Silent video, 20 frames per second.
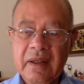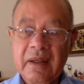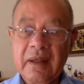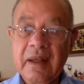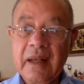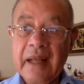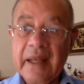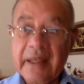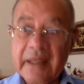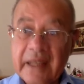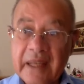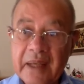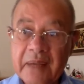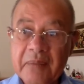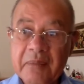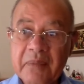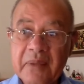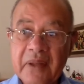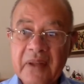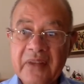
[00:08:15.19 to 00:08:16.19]
Like
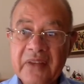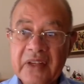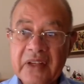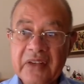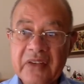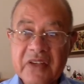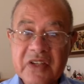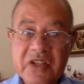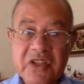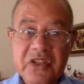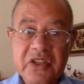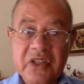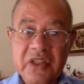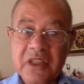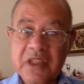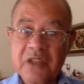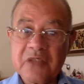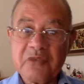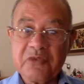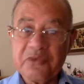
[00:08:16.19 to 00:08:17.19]
him, the Christian
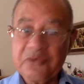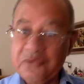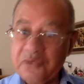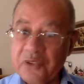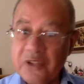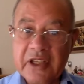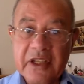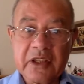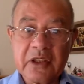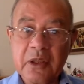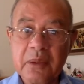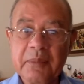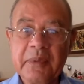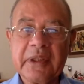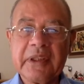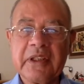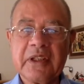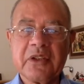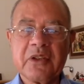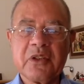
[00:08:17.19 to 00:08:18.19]
is fully
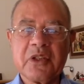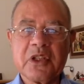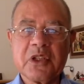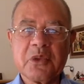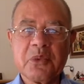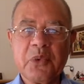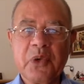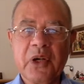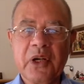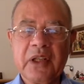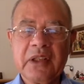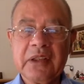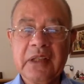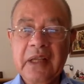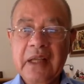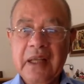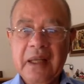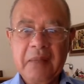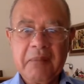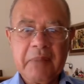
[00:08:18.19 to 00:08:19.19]
committed to this world,
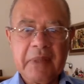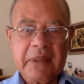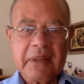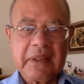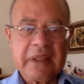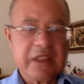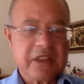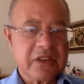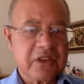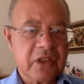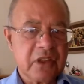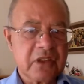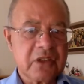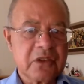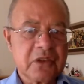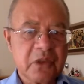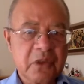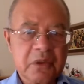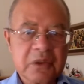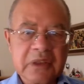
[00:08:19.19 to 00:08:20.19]
but does
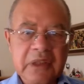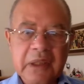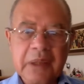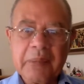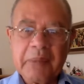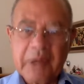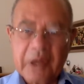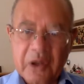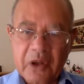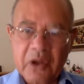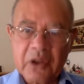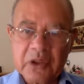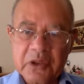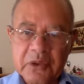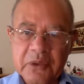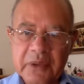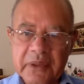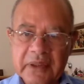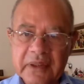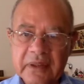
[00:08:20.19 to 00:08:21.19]
not totally belong
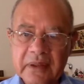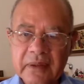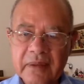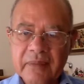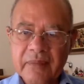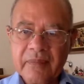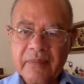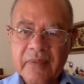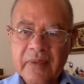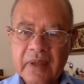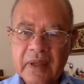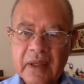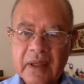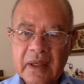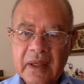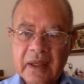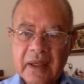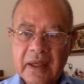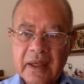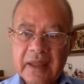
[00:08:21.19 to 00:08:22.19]
to it.
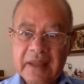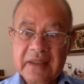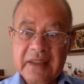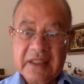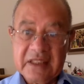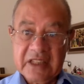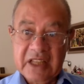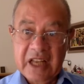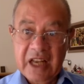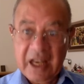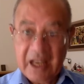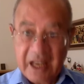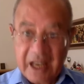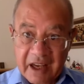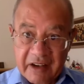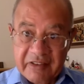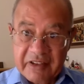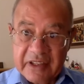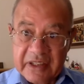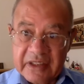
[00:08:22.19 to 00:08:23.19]
It is
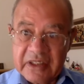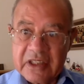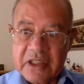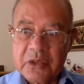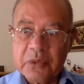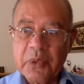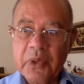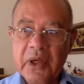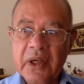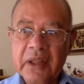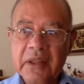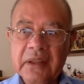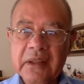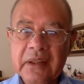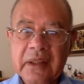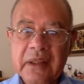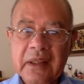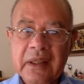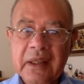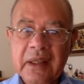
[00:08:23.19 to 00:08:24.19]
loving this world,
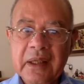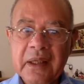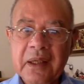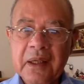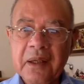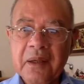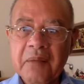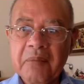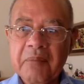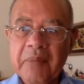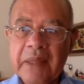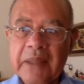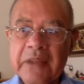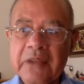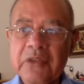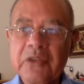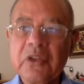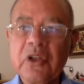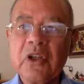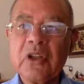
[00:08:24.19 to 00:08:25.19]
but
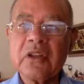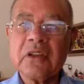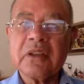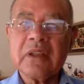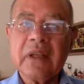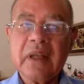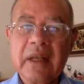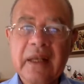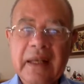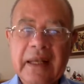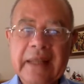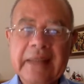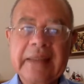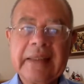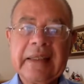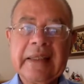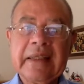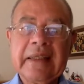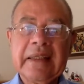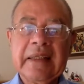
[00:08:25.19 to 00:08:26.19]
not
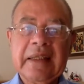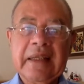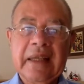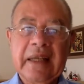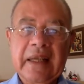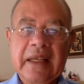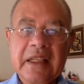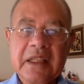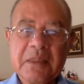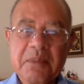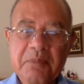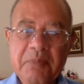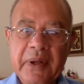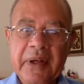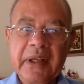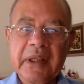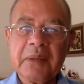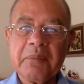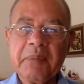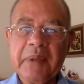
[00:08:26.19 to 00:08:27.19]
letting his
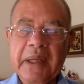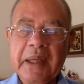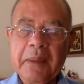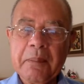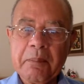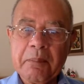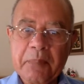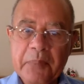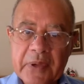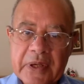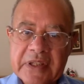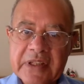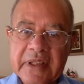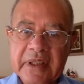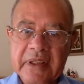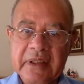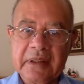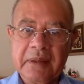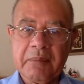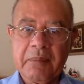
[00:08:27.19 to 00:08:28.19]
Spirit be
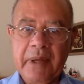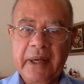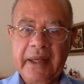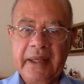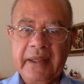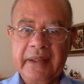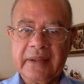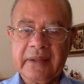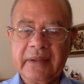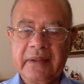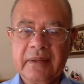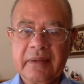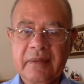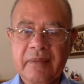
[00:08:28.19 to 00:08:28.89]
imprisoned by it.